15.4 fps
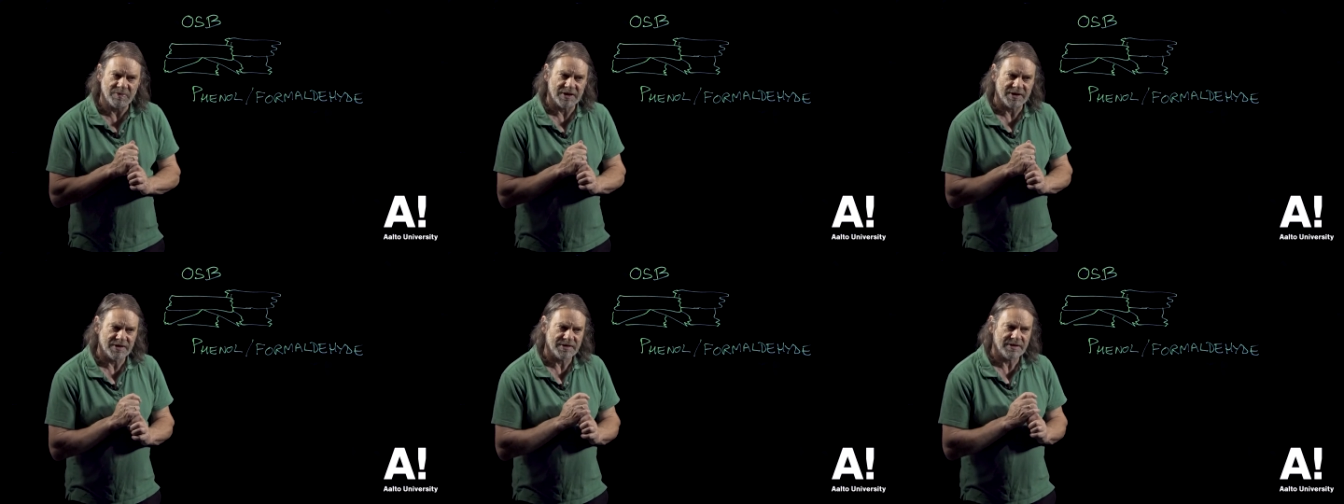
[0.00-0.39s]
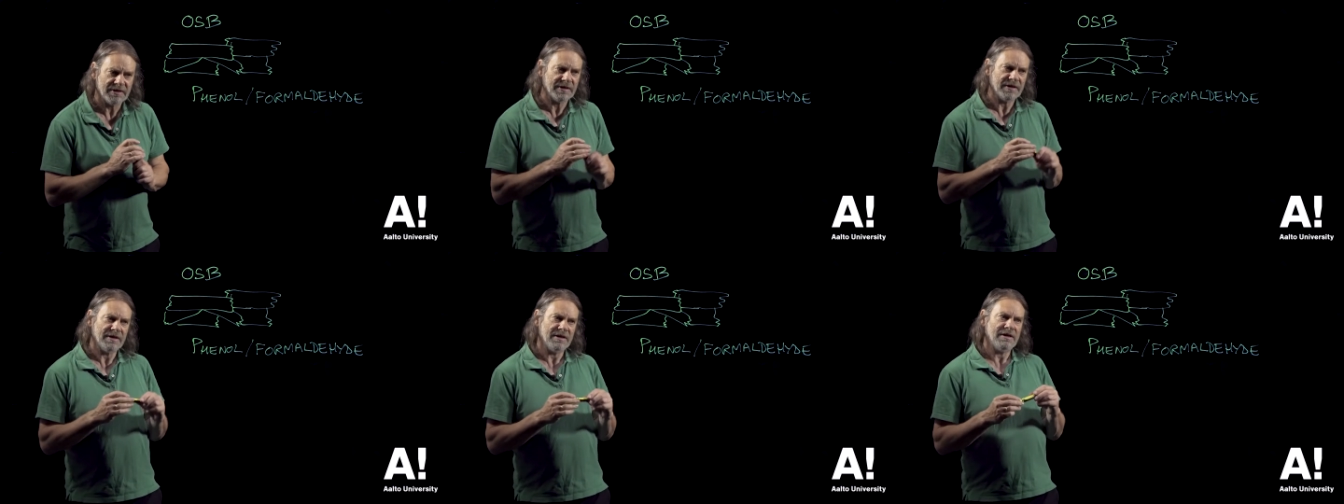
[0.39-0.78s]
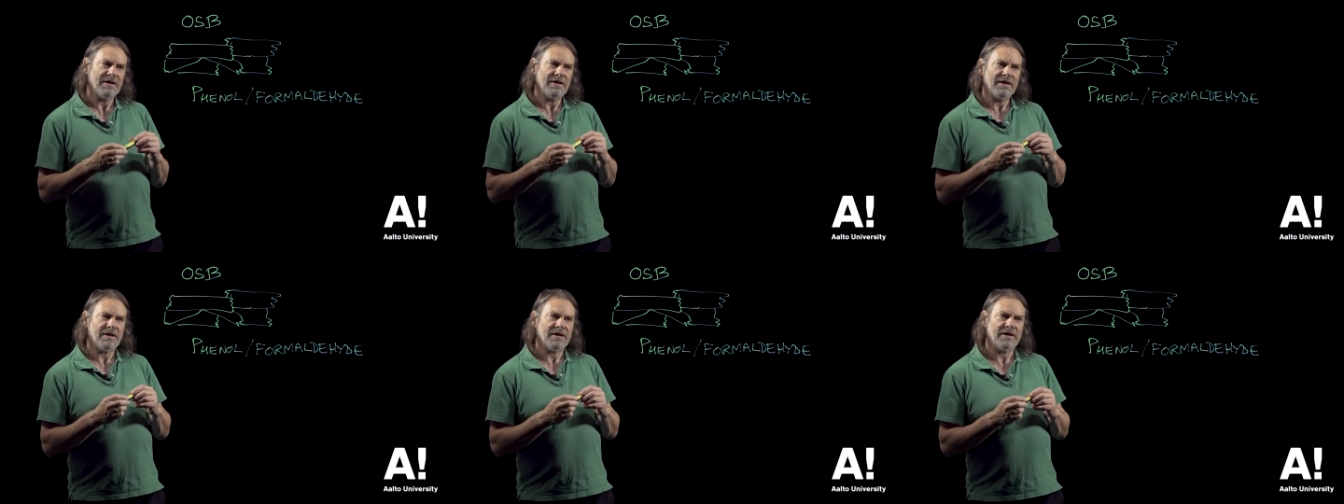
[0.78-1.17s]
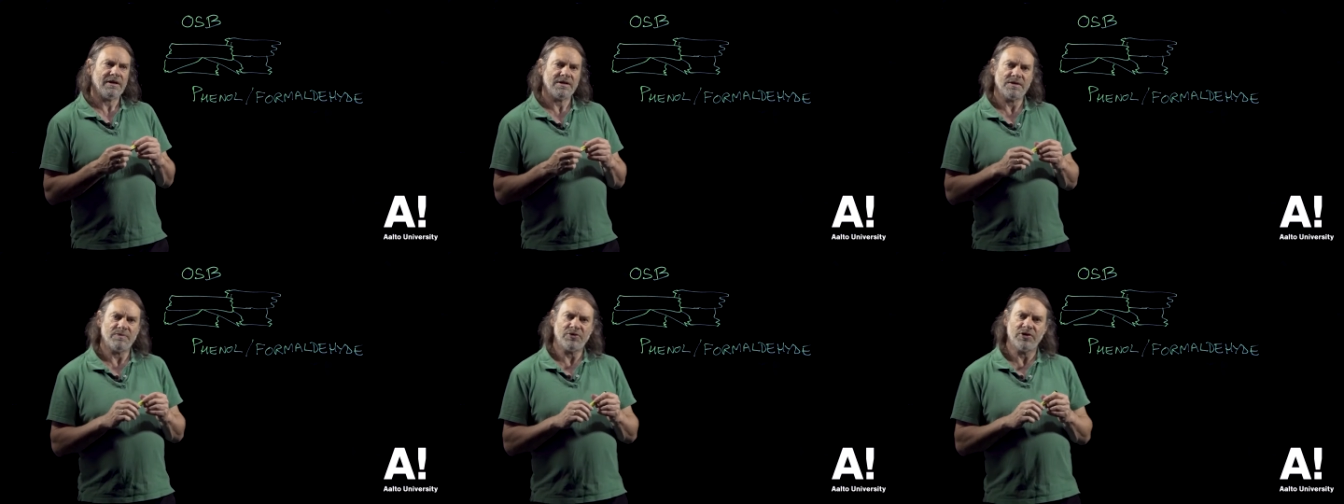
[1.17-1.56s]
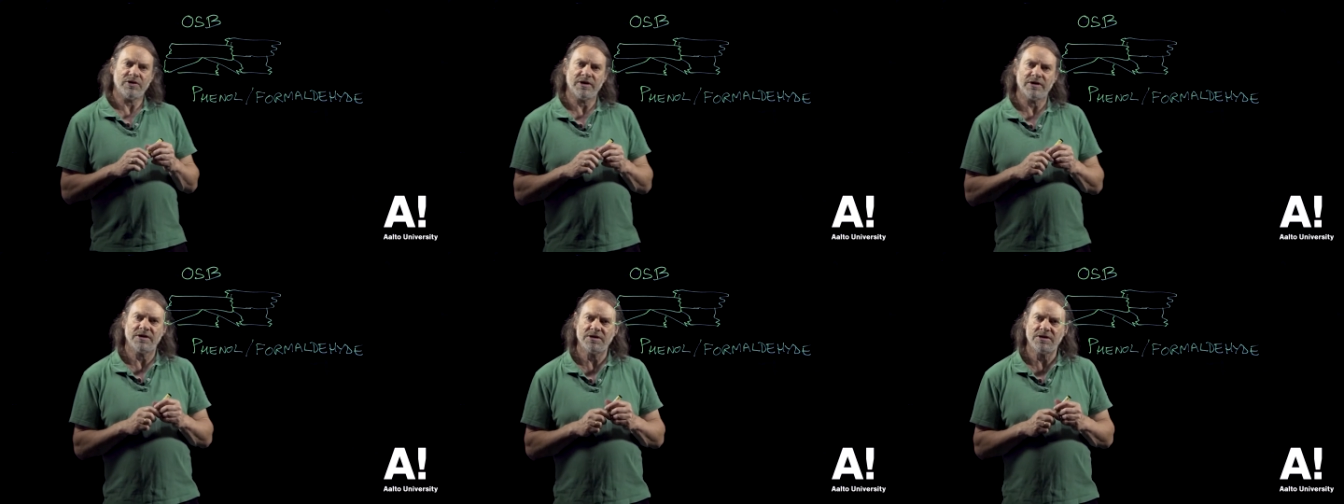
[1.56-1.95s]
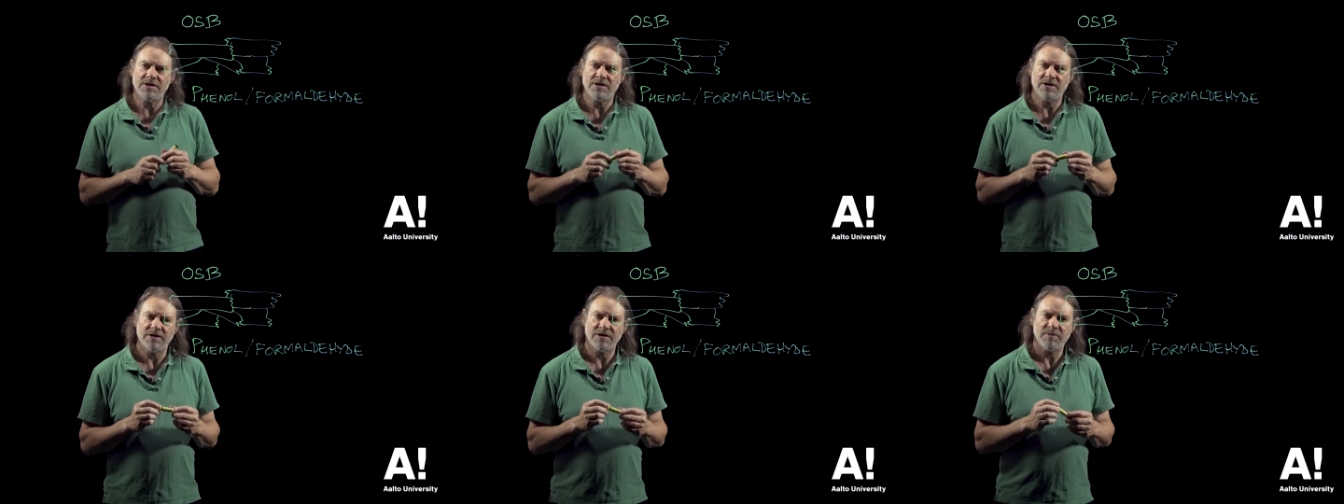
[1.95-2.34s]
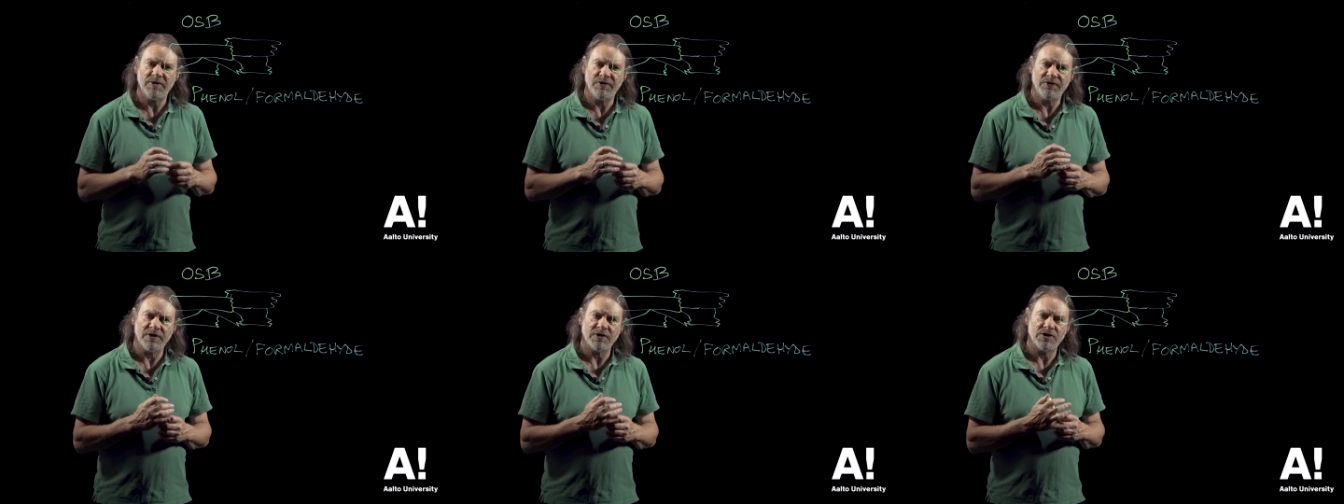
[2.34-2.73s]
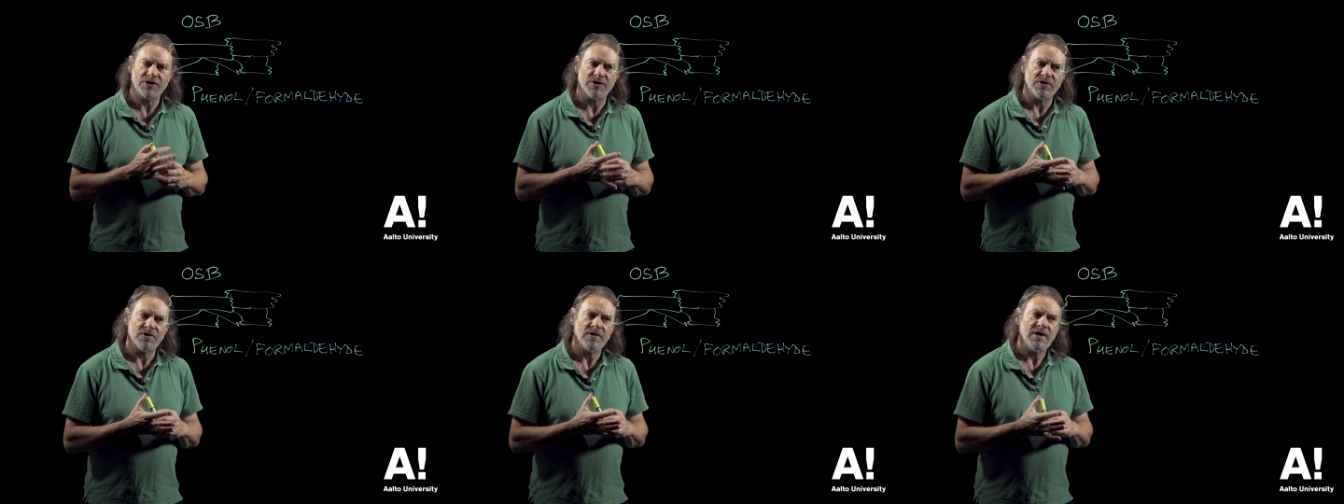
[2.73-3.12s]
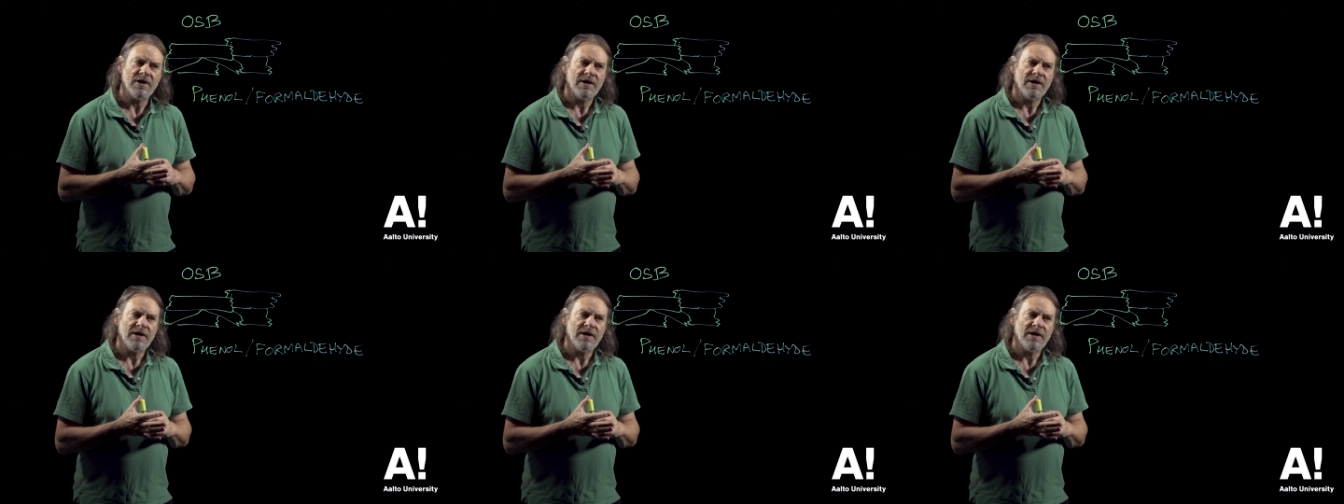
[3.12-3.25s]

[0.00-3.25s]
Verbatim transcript: pleasing. Uh, it's a product that's designed to be functional.